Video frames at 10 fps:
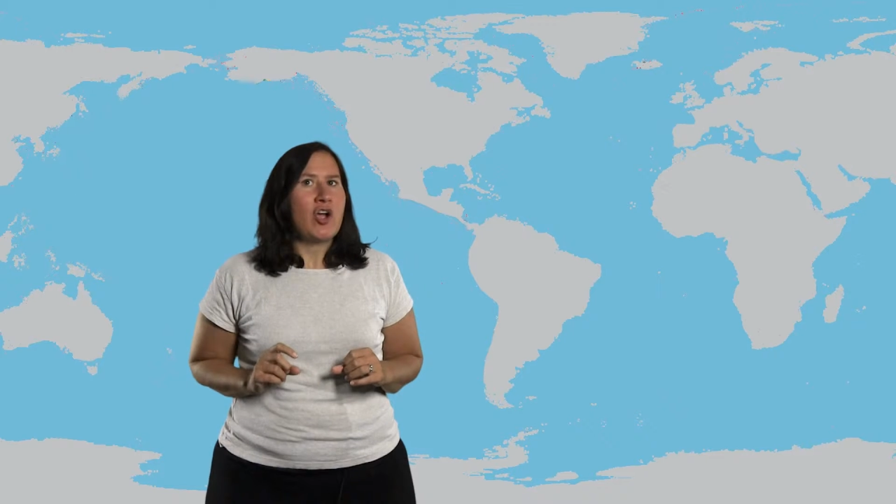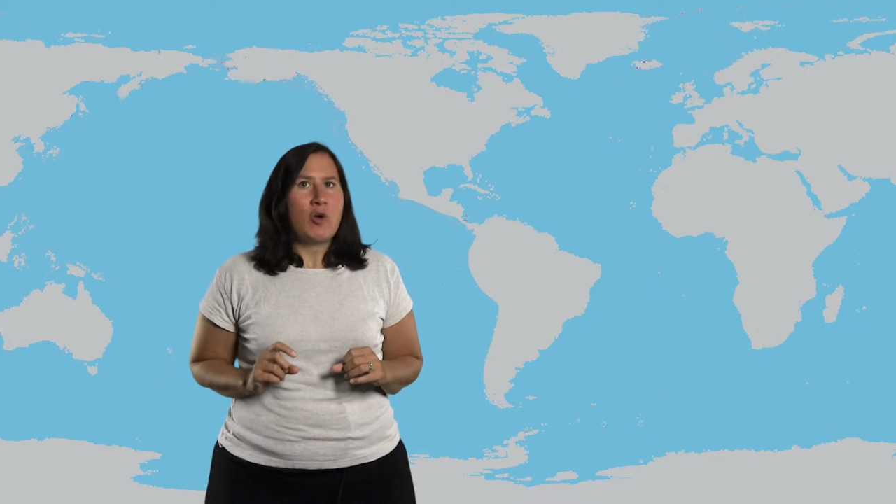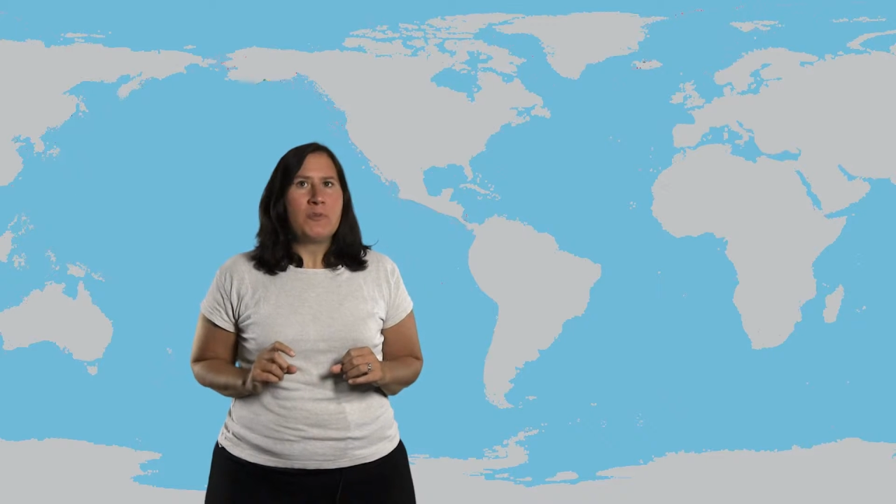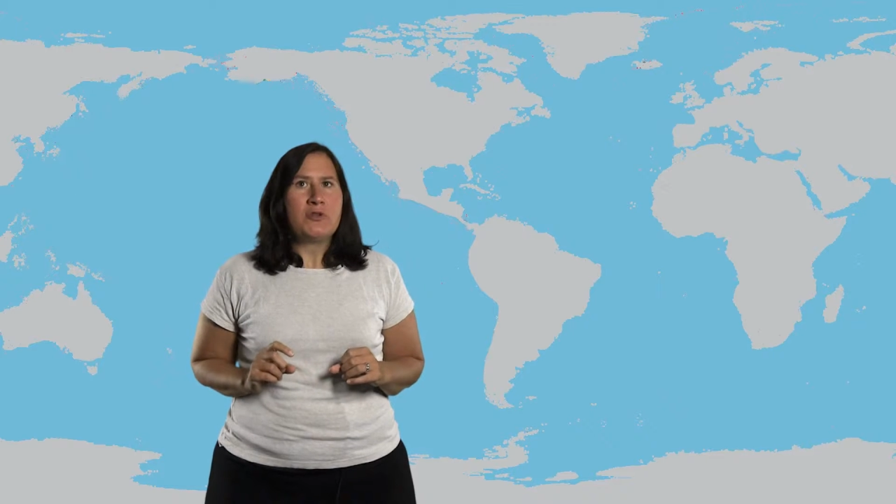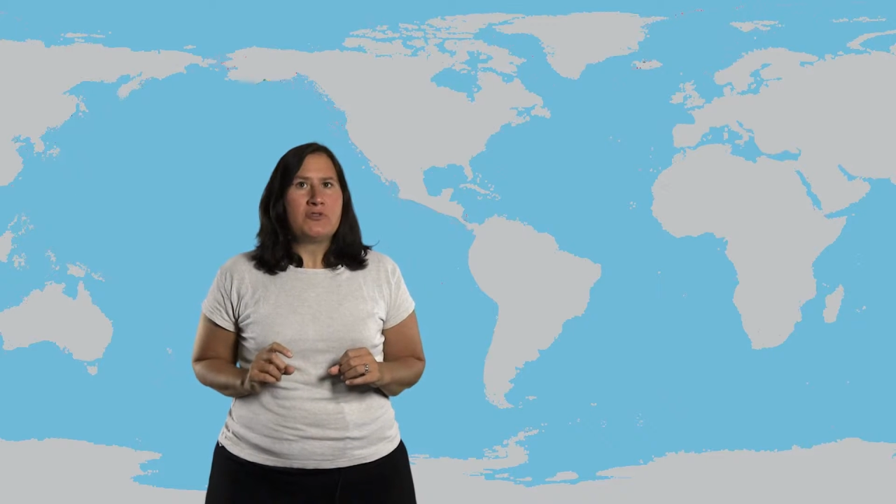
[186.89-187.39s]

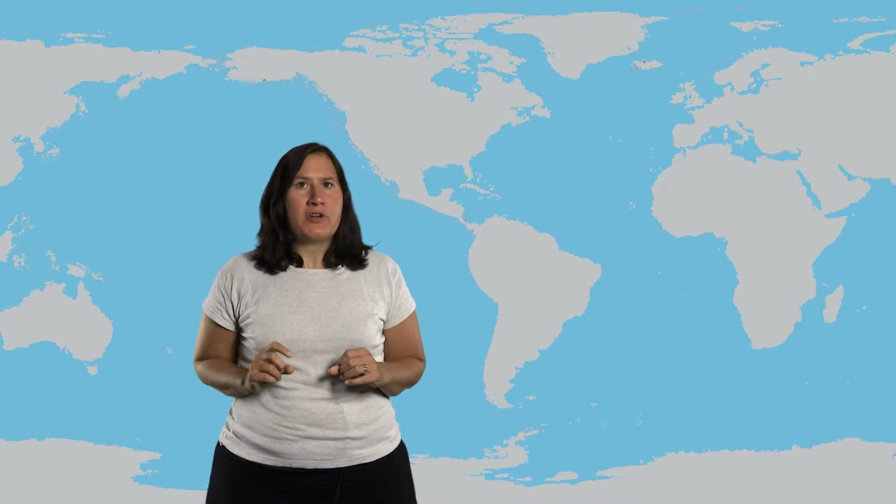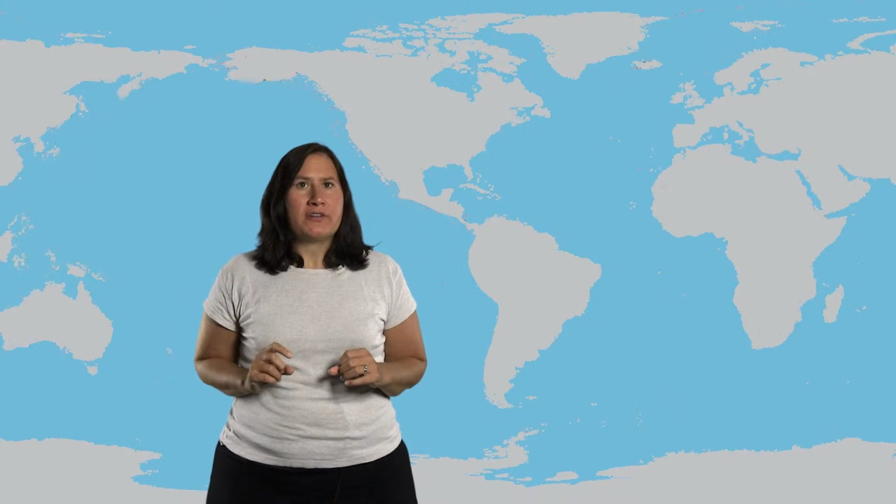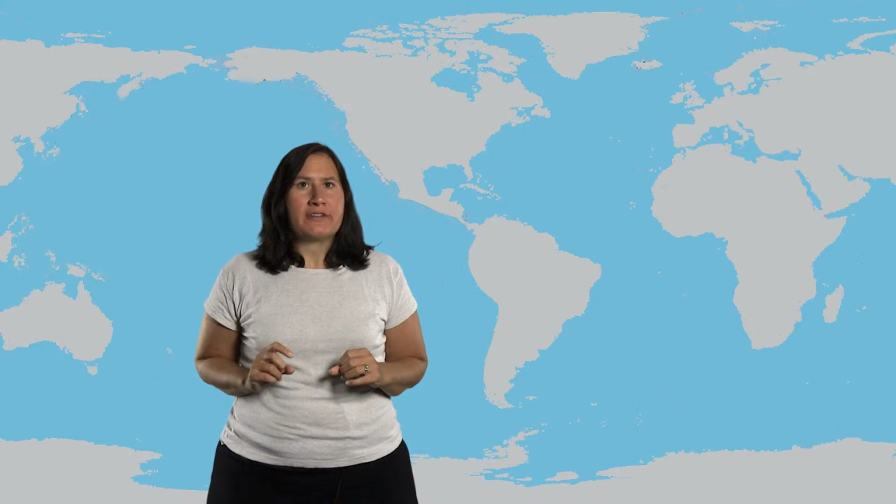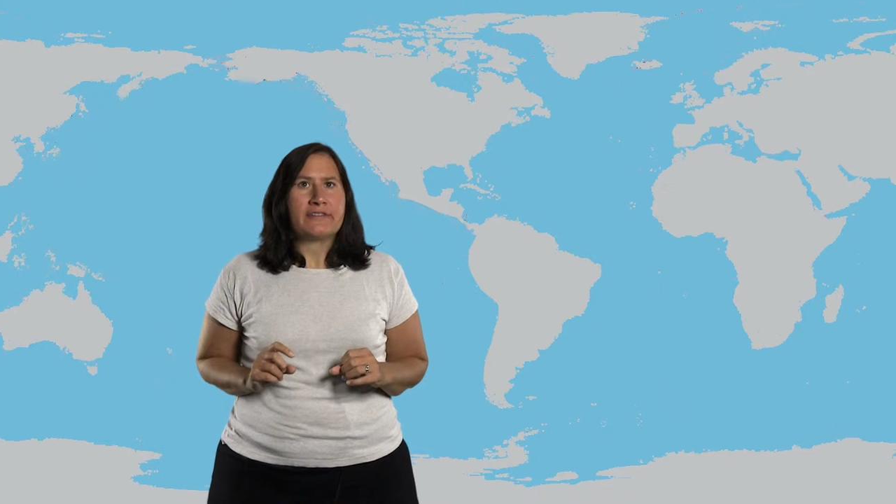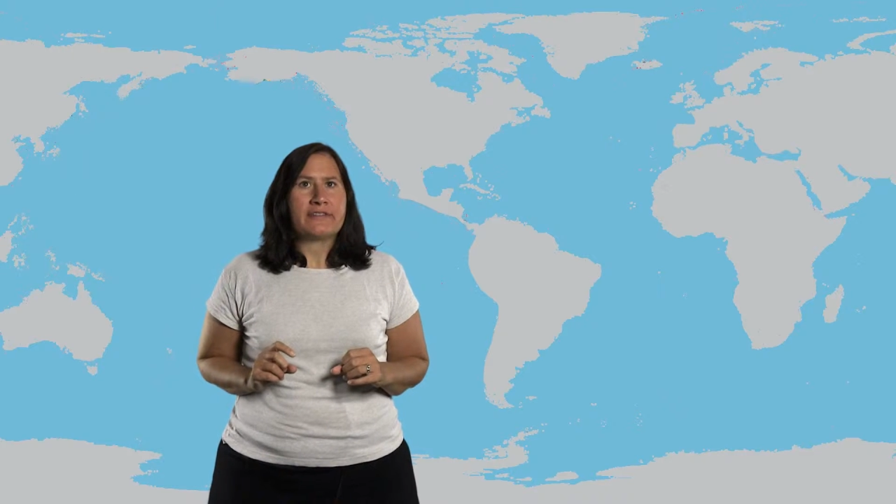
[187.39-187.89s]
hope you
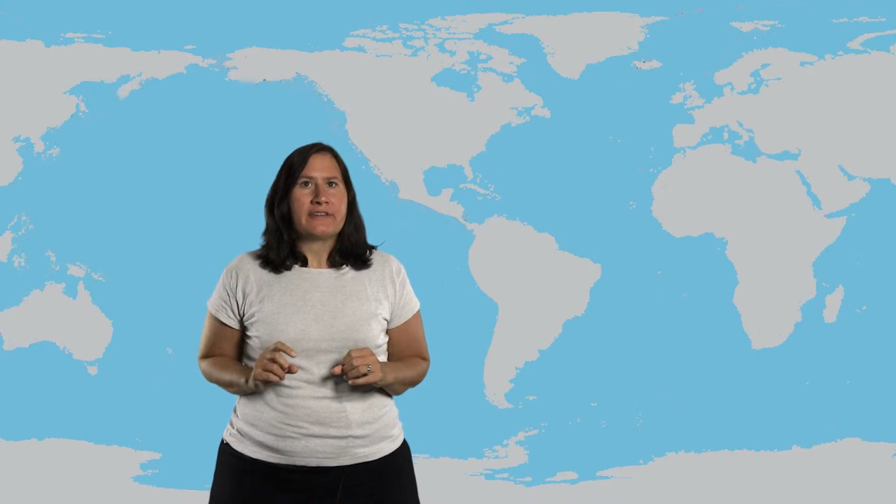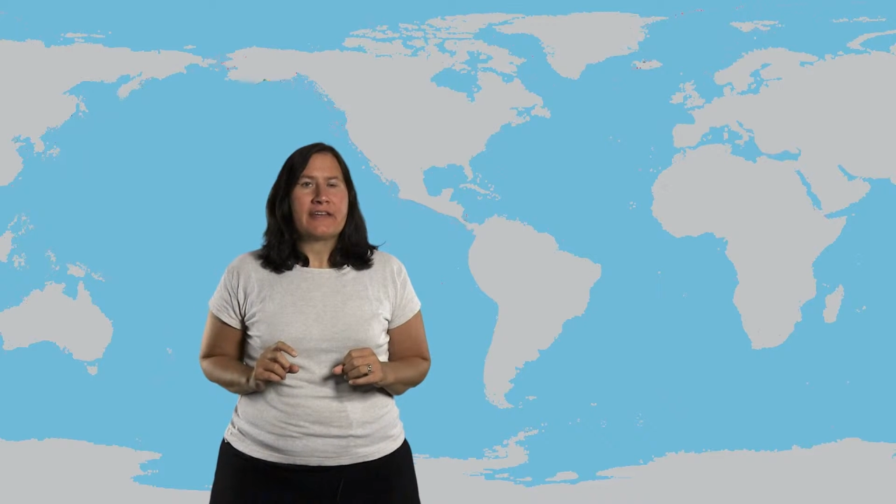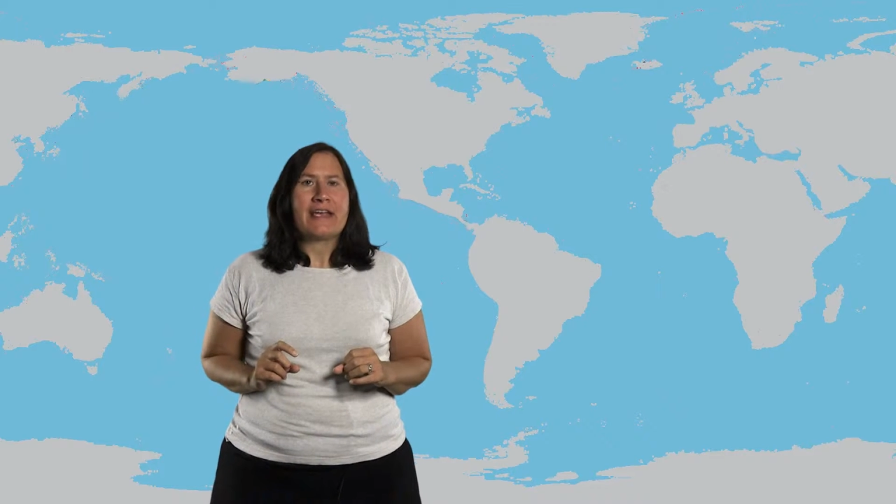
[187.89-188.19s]
notice